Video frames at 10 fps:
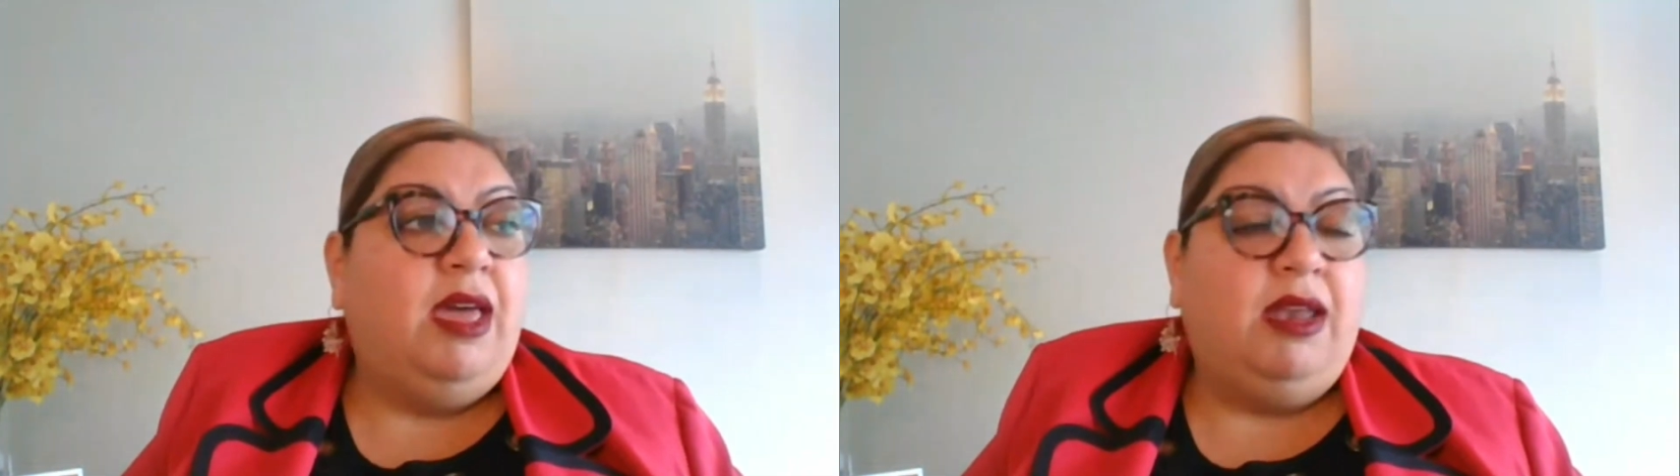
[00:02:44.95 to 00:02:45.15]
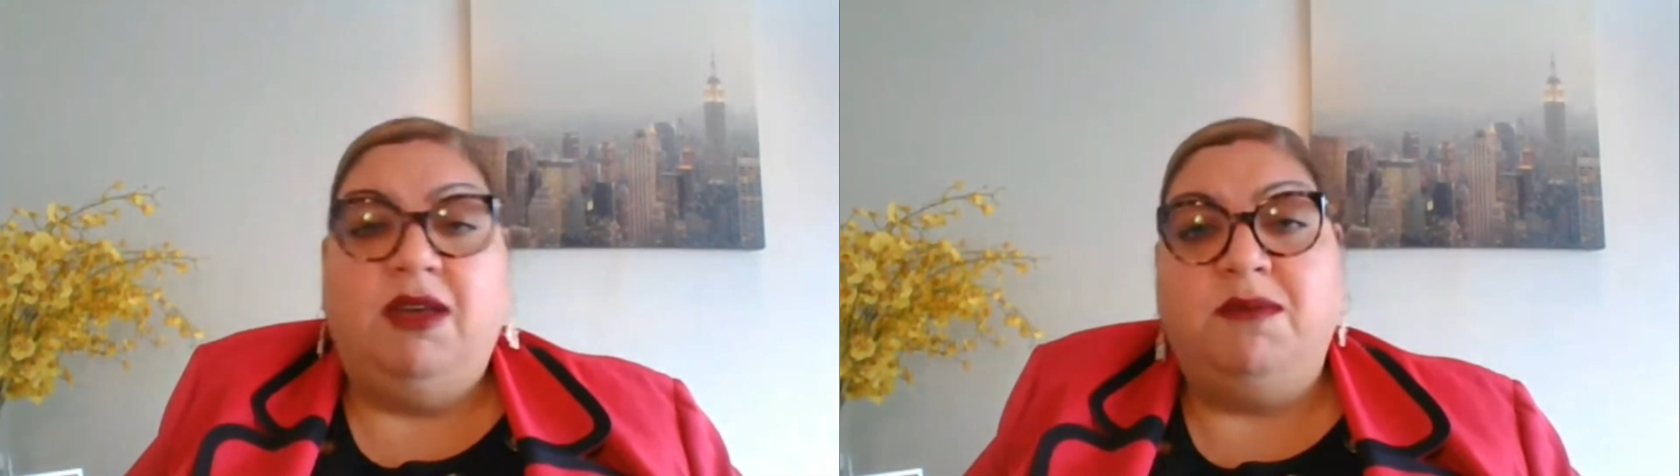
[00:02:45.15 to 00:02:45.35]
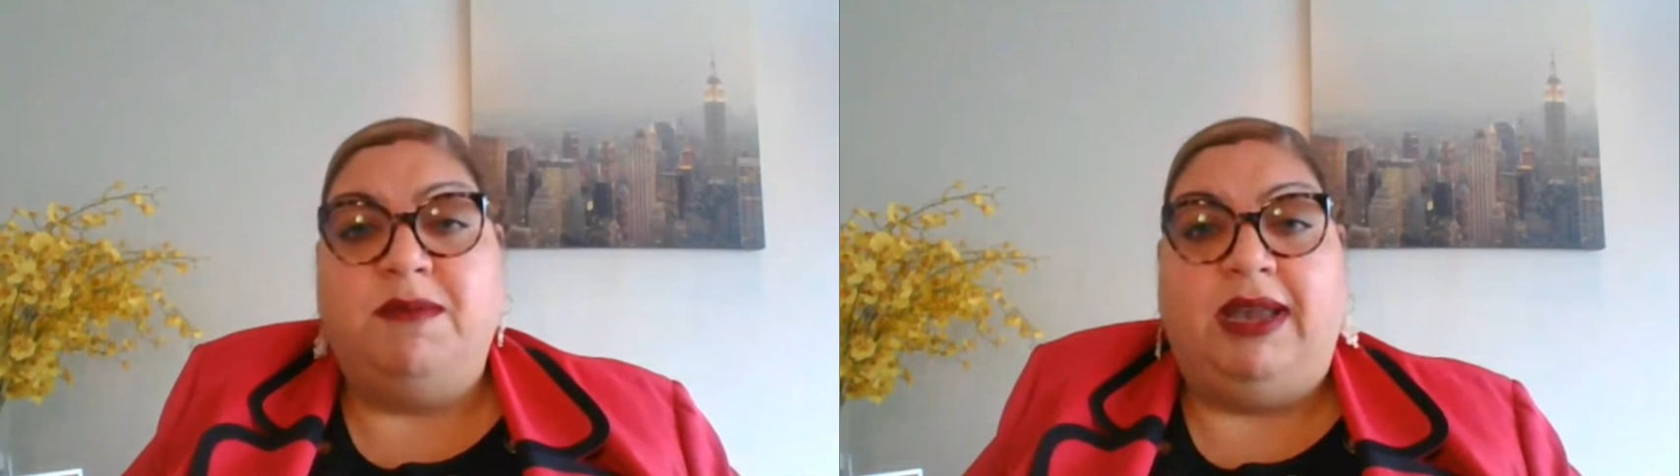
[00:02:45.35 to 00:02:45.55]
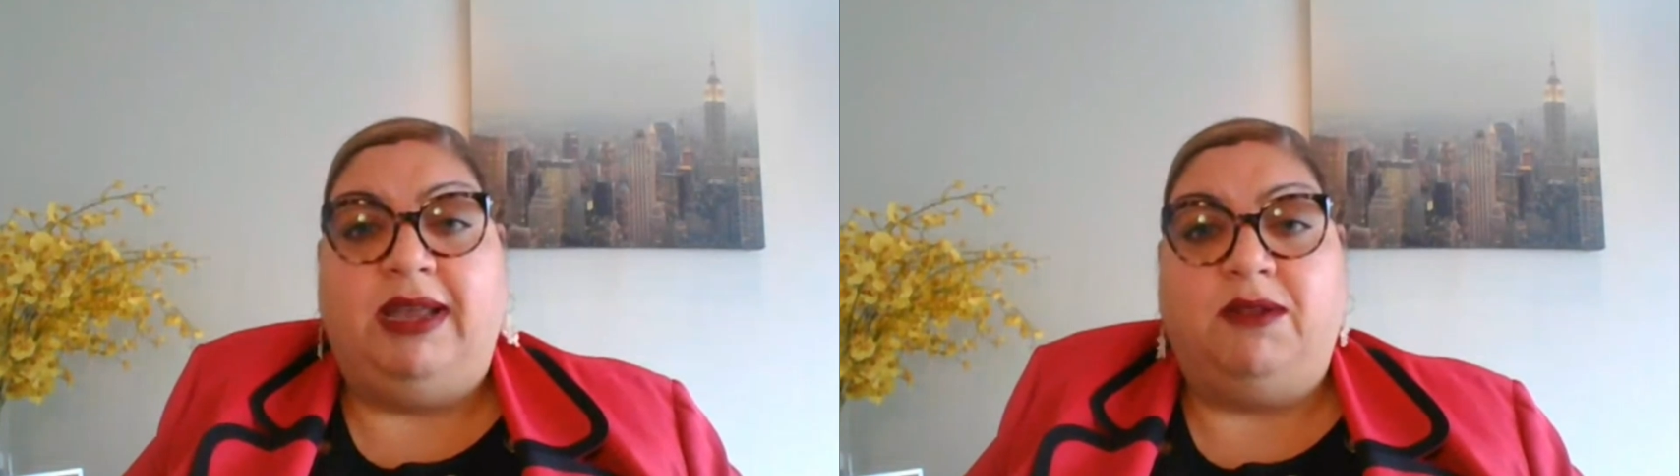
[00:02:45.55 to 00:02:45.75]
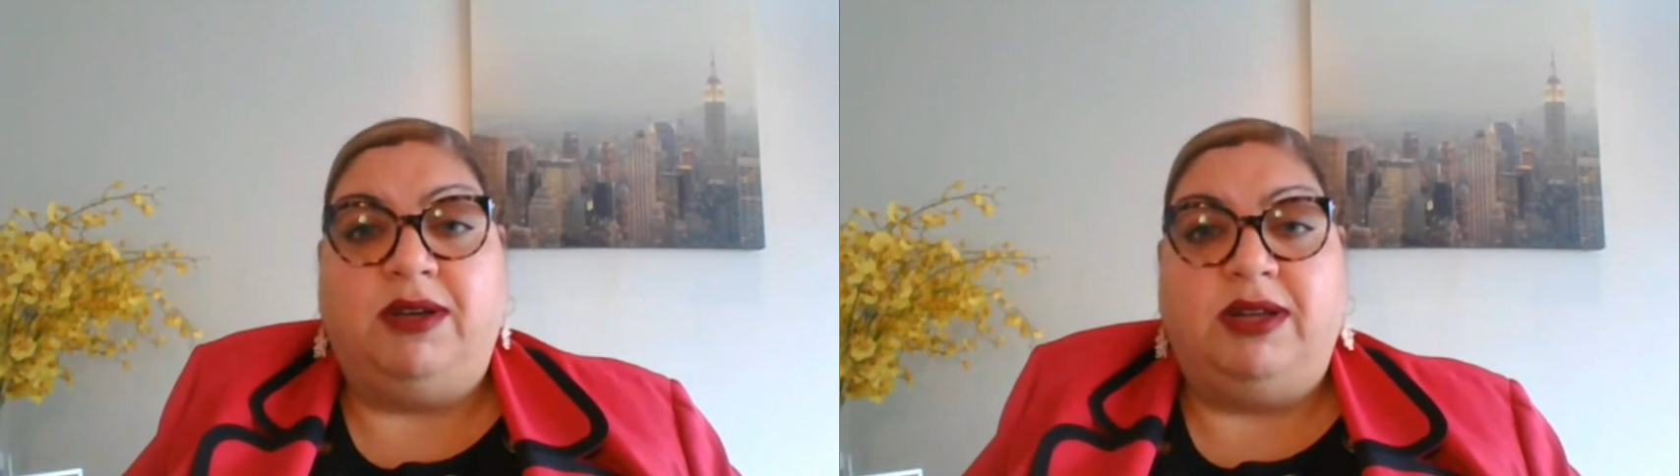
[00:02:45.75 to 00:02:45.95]
any other
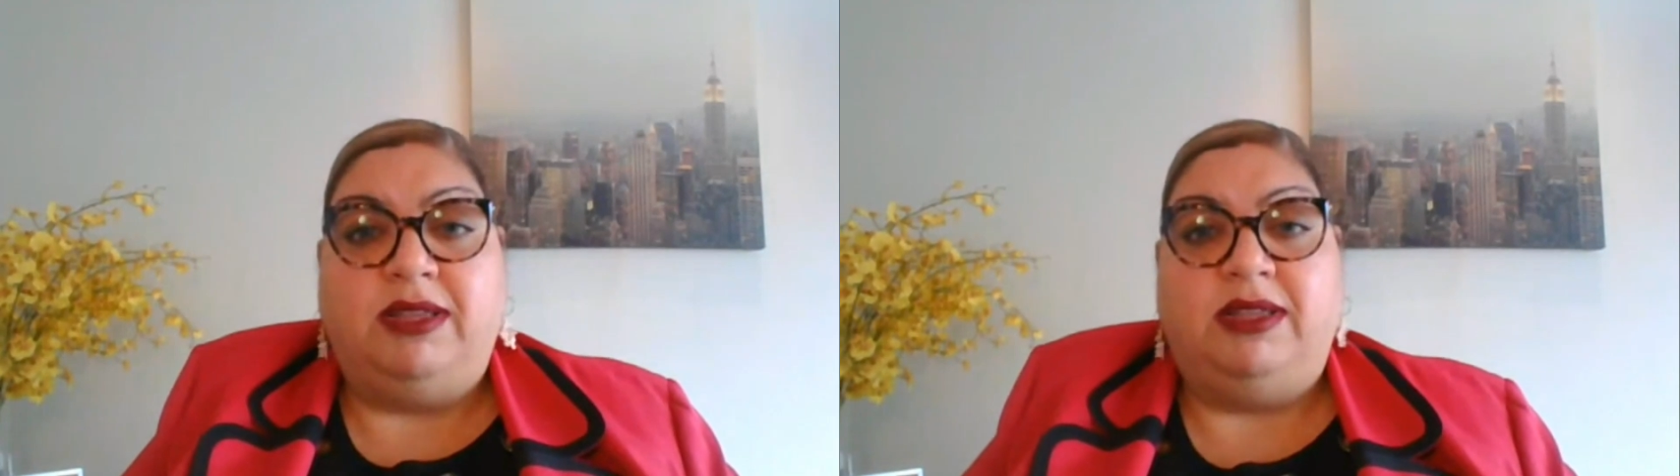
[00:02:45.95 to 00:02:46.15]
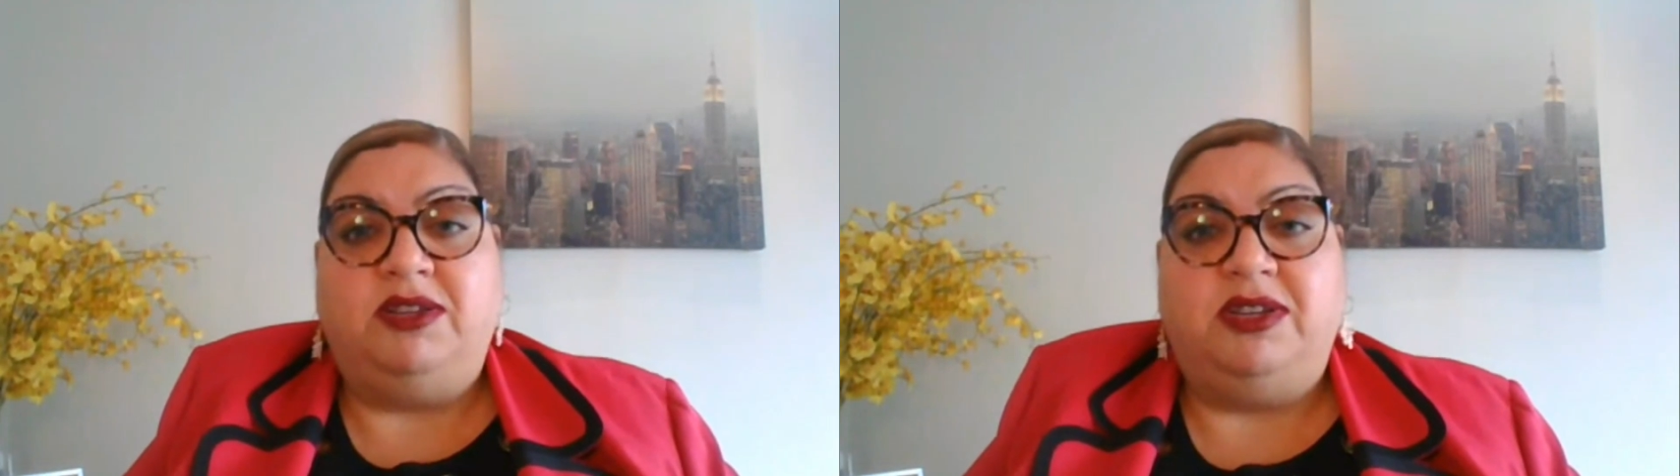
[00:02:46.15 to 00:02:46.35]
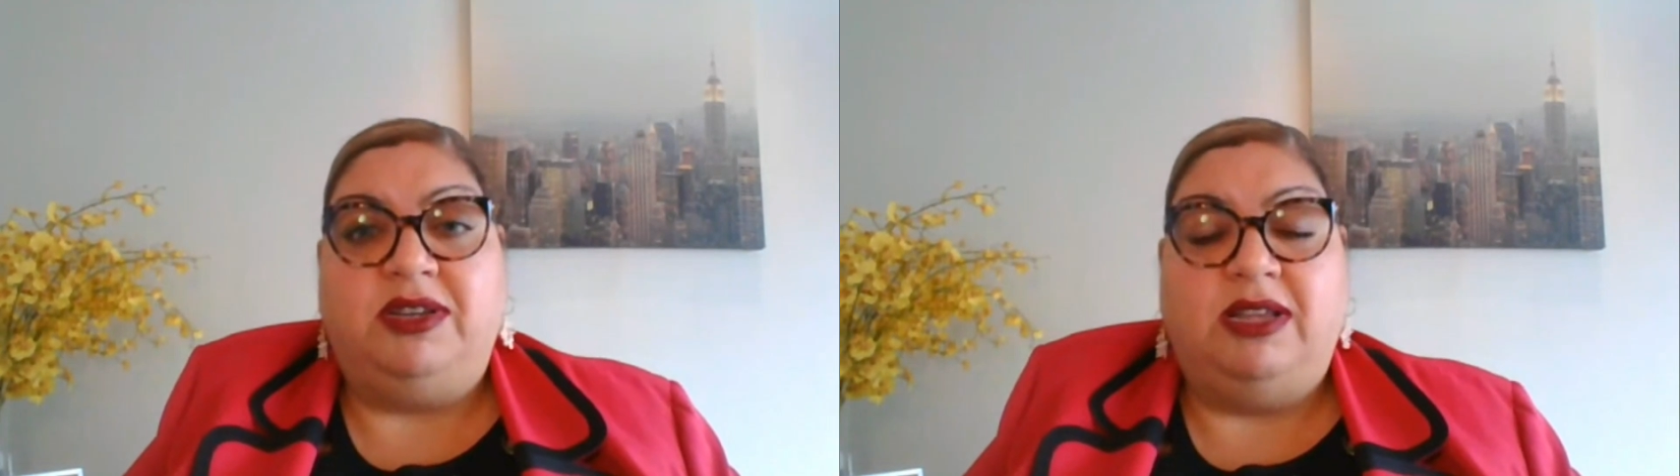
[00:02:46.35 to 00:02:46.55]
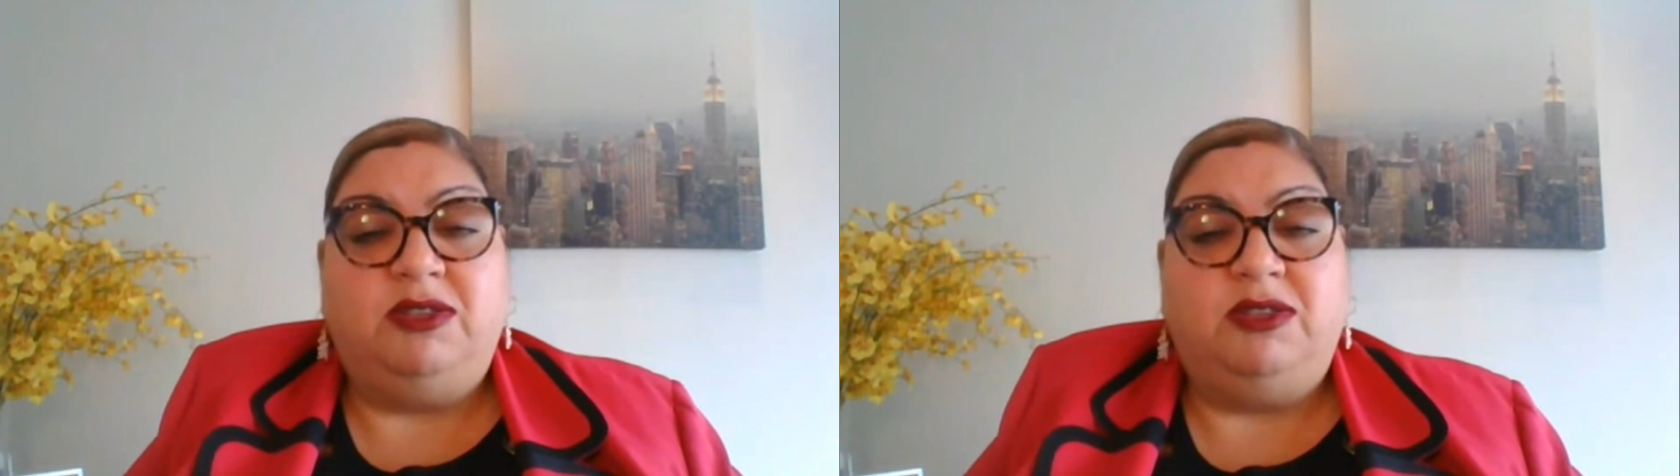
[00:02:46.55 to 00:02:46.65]
medical condition.